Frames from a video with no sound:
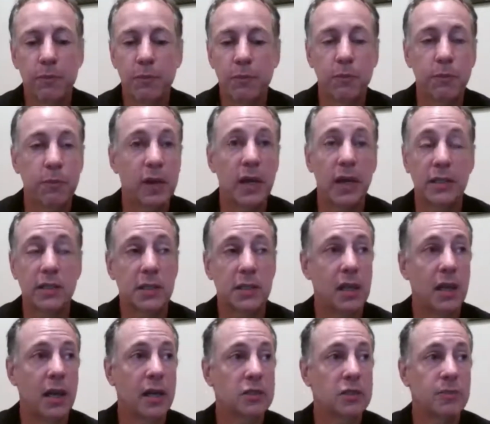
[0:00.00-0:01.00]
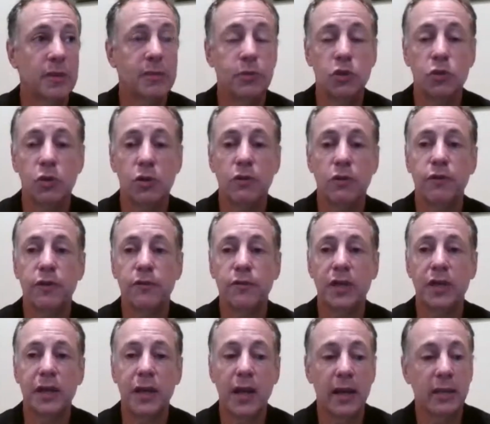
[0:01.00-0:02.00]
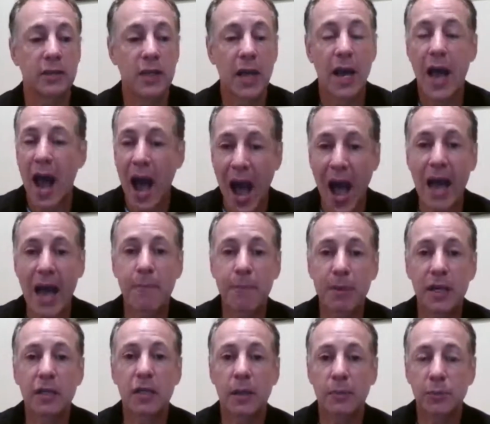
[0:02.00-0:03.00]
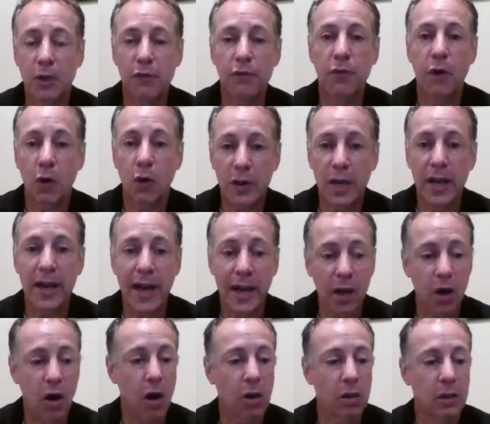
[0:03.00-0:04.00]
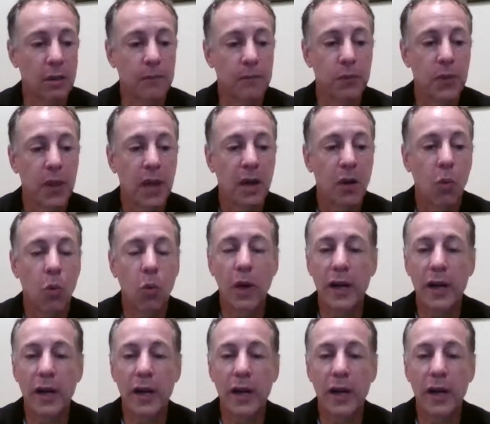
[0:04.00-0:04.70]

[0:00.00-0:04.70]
plus clients, maybe 250 clients, I picked up the phone and I called them. What